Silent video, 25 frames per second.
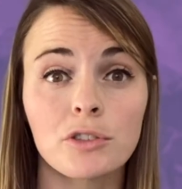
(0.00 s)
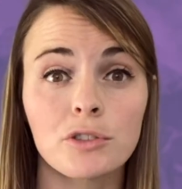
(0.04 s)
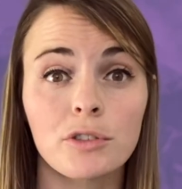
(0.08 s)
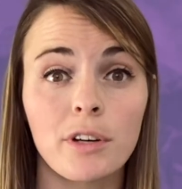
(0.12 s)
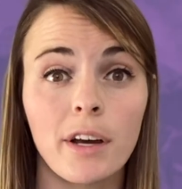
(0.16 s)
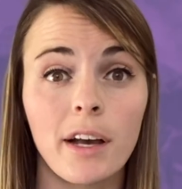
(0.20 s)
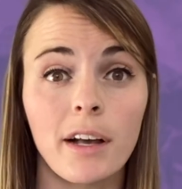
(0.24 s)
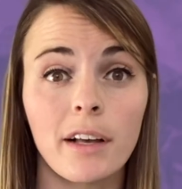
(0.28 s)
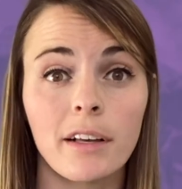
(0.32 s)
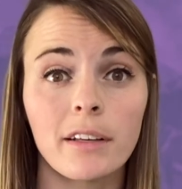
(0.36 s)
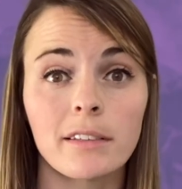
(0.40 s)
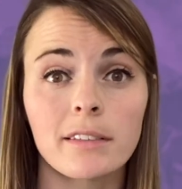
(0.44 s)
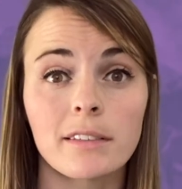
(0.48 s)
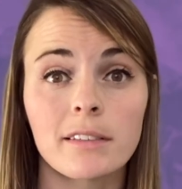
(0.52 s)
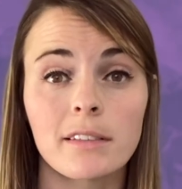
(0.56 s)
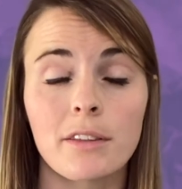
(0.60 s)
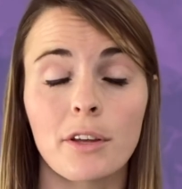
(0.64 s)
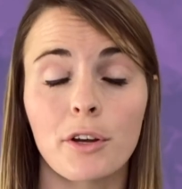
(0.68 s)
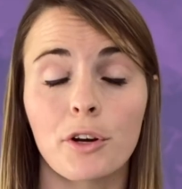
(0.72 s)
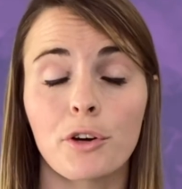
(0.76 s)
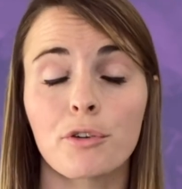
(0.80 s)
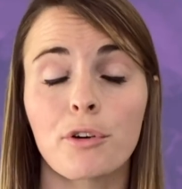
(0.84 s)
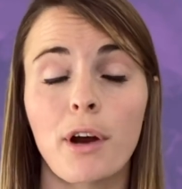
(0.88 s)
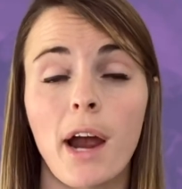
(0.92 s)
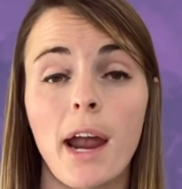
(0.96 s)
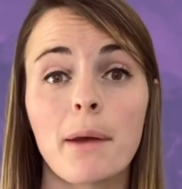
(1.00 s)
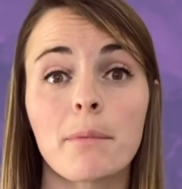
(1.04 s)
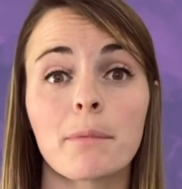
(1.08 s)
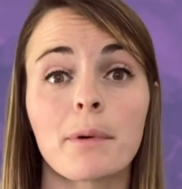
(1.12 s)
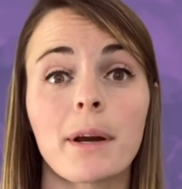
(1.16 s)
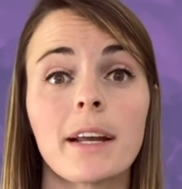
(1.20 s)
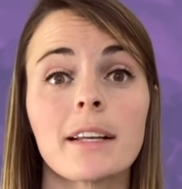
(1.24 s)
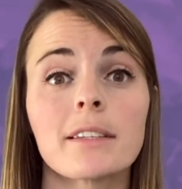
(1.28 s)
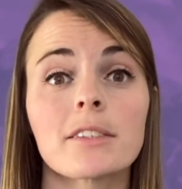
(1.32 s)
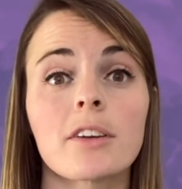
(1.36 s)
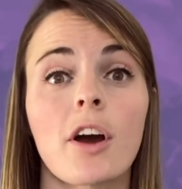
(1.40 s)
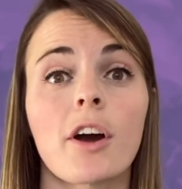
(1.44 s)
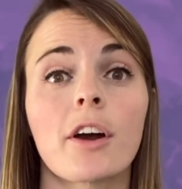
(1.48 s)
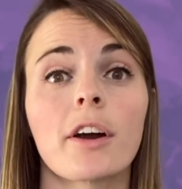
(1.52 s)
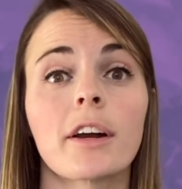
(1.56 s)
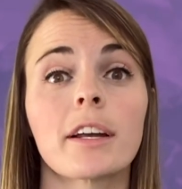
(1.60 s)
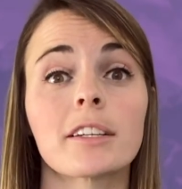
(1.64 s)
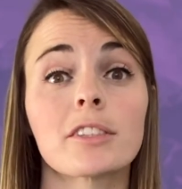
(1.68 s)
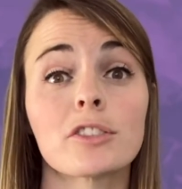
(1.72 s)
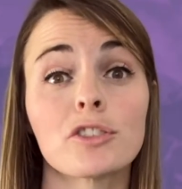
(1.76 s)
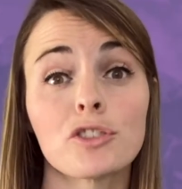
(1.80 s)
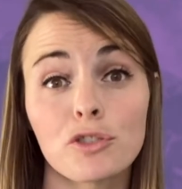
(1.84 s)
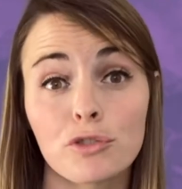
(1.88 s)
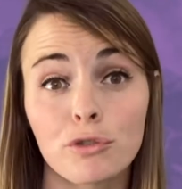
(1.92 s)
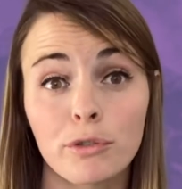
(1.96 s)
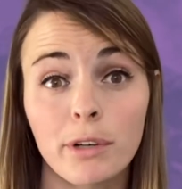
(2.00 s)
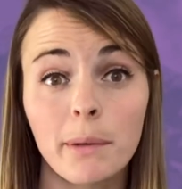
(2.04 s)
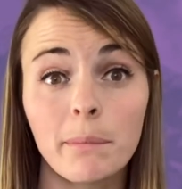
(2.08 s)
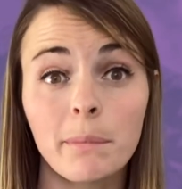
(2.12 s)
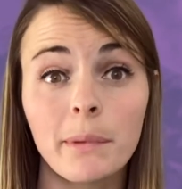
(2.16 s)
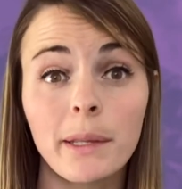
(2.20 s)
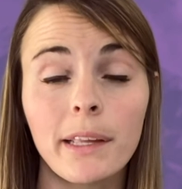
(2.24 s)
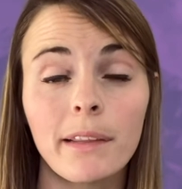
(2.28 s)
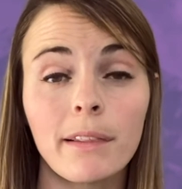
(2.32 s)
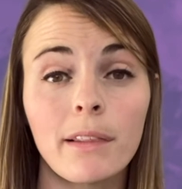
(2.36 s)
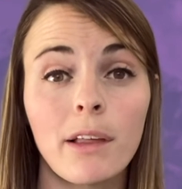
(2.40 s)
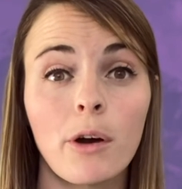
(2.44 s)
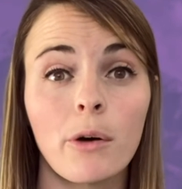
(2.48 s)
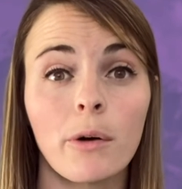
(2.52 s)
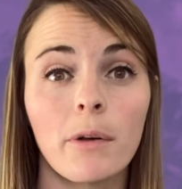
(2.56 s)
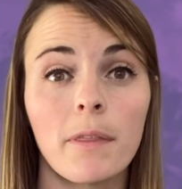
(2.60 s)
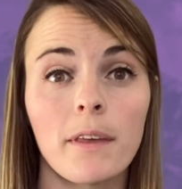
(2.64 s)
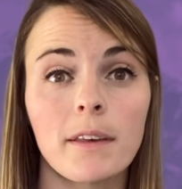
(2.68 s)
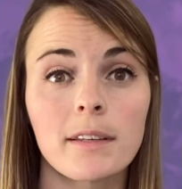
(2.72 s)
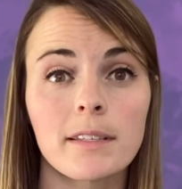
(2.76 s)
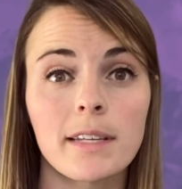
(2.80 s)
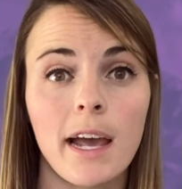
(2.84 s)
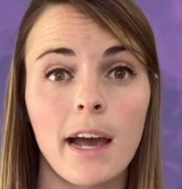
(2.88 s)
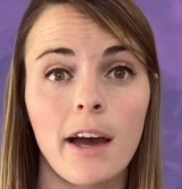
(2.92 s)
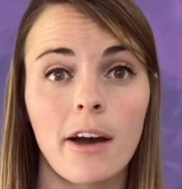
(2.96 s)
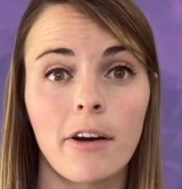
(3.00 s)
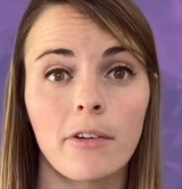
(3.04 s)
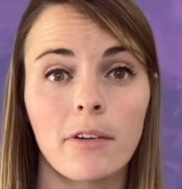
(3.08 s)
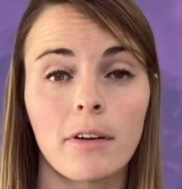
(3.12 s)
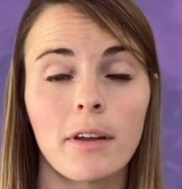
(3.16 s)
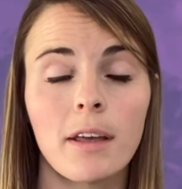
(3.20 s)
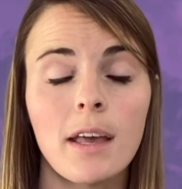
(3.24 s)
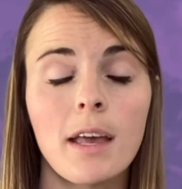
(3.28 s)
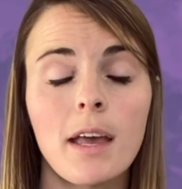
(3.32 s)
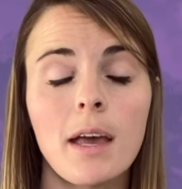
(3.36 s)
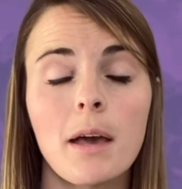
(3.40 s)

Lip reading: trails. The crime rates are extremely low in the town,